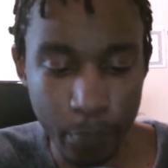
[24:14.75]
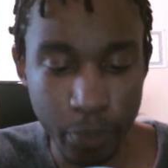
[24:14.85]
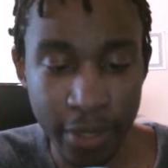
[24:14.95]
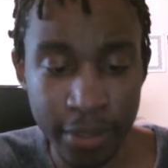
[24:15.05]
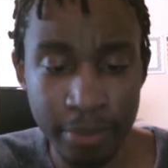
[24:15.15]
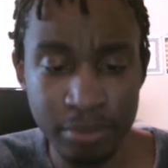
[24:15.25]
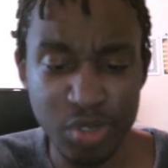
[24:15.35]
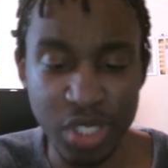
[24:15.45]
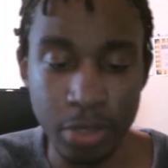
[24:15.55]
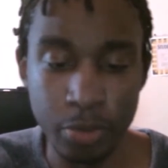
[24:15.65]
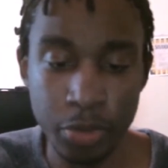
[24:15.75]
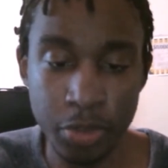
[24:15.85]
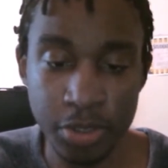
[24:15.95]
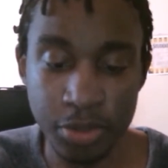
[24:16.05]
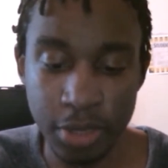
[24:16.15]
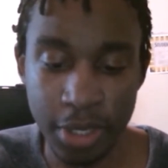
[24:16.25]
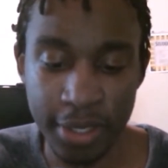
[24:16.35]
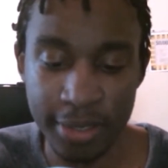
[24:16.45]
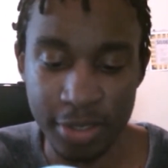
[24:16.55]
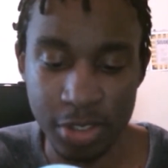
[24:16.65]
Yep, Sailor Moon Crystal. I
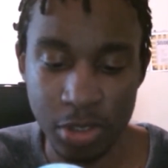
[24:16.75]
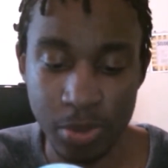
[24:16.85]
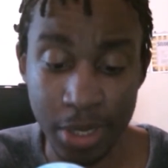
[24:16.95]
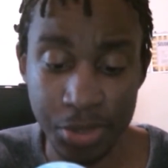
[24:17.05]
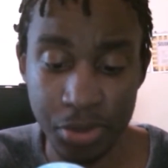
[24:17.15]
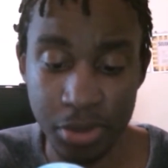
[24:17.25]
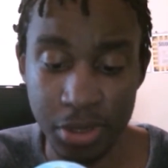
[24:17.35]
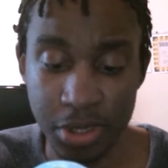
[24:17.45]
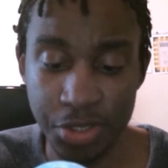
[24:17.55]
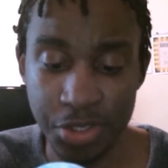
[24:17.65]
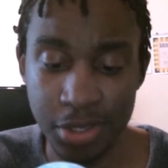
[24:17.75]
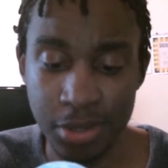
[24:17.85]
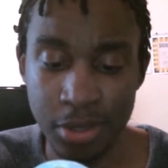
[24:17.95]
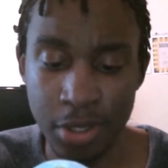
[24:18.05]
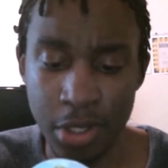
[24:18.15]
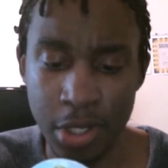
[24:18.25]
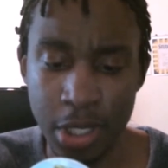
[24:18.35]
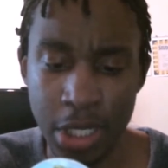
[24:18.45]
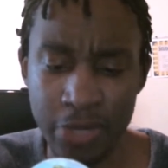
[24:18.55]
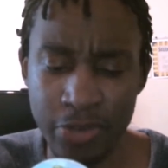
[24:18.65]
think it's a special edition,
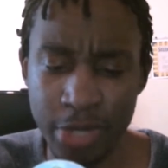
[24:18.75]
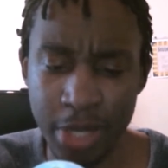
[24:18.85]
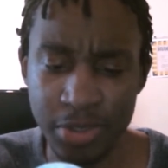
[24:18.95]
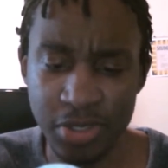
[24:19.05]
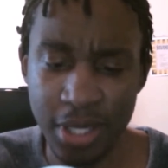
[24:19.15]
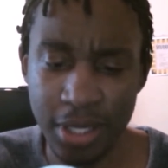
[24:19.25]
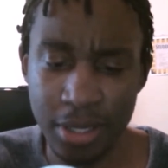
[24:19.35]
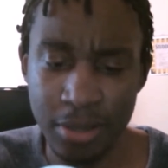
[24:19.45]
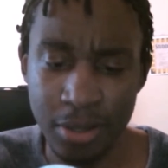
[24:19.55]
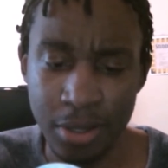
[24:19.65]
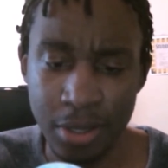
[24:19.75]
if I'm not mistaken.